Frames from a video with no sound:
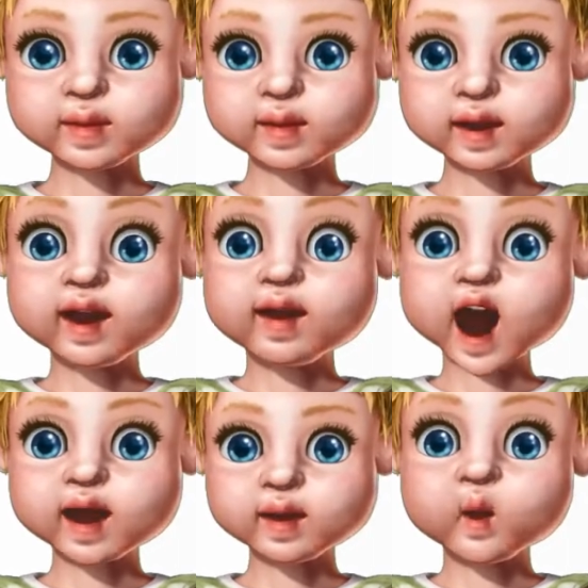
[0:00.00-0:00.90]
So
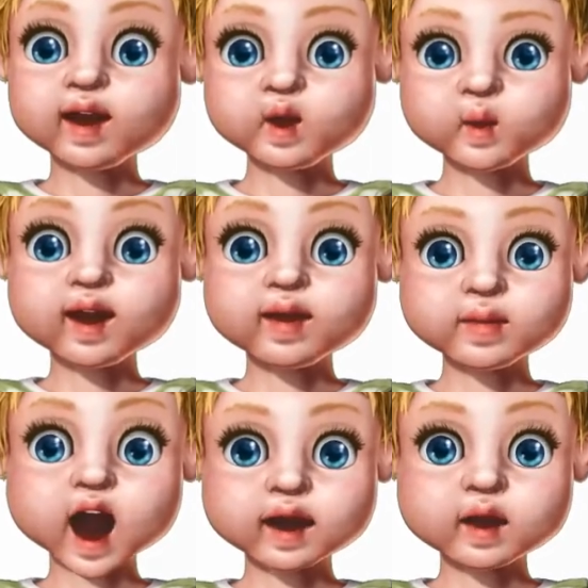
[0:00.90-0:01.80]
after measuring
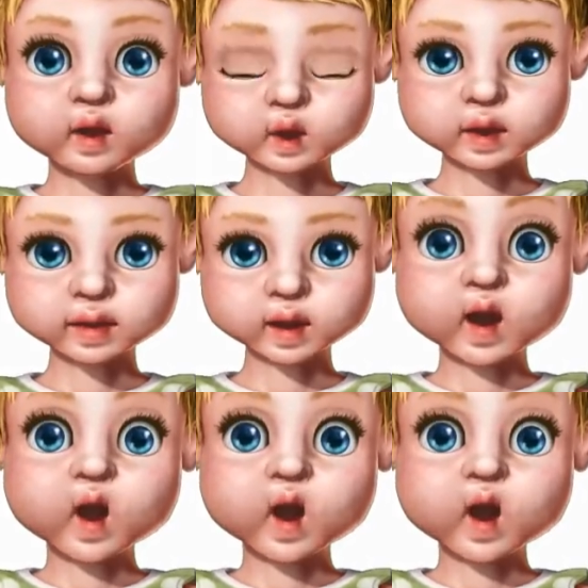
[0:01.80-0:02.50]
1 inch, I